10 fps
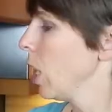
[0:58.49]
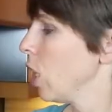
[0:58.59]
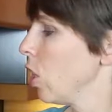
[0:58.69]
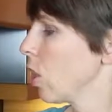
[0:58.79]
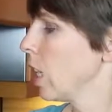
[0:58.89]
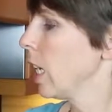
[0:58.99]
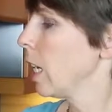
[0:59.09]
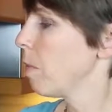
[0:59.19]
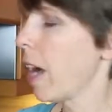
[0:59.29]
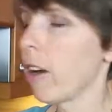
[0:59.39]
You're gonna need
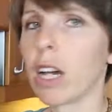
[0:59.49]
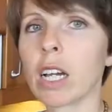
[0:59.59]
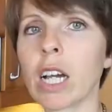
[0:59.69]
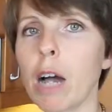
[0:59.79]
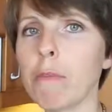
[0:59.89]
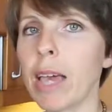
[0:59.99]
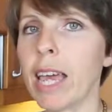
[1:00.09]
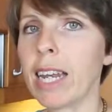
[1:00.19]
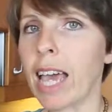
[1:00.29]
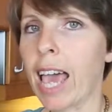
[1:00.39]
about 1.5
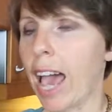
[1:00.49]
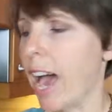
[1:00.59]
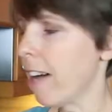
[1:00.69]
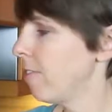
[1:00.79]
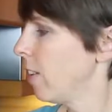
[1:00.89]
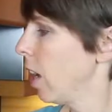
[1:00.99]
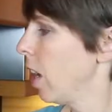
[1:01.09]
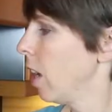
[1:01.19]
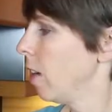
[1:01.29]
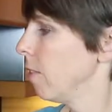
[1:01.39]
cups
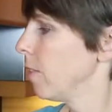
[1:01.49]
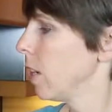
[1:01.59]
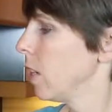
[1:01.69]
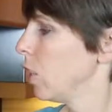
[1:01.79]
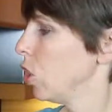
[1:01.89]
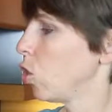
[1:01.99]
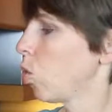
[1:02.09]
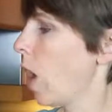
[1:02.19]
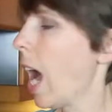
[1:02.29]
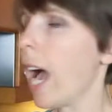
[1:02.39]
of
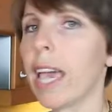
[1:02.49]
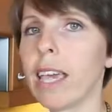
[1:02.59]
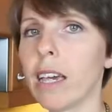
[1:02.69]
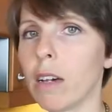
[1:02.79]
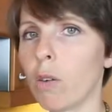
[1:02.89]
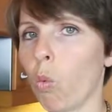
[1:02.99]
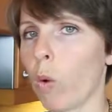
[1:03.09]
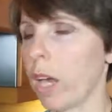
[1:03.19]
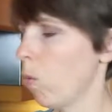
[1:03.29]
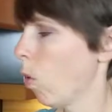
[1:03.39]
dry
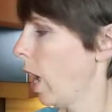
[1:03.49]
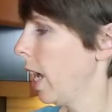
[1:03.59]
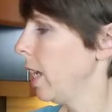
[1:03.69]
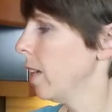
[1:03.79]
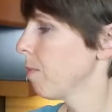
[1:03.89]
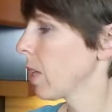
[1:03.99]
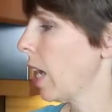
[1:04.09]
white wine.